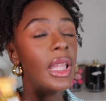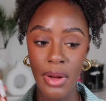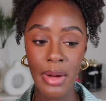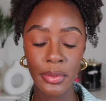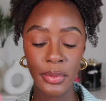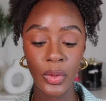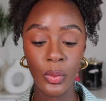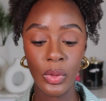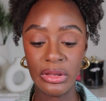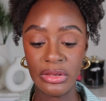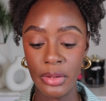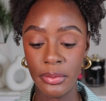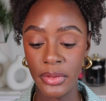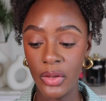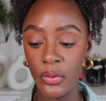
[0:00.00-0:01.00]
Probably wear
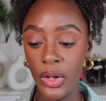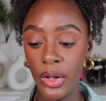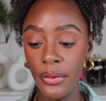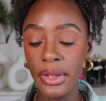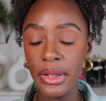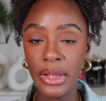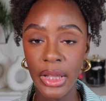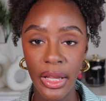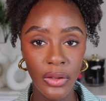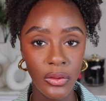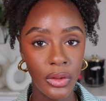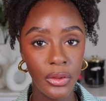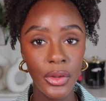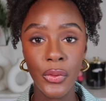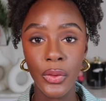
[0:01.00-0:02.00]
something very light,
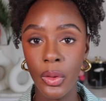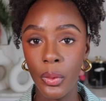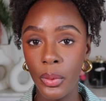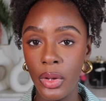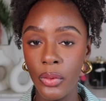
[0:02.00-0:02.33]
very flowy.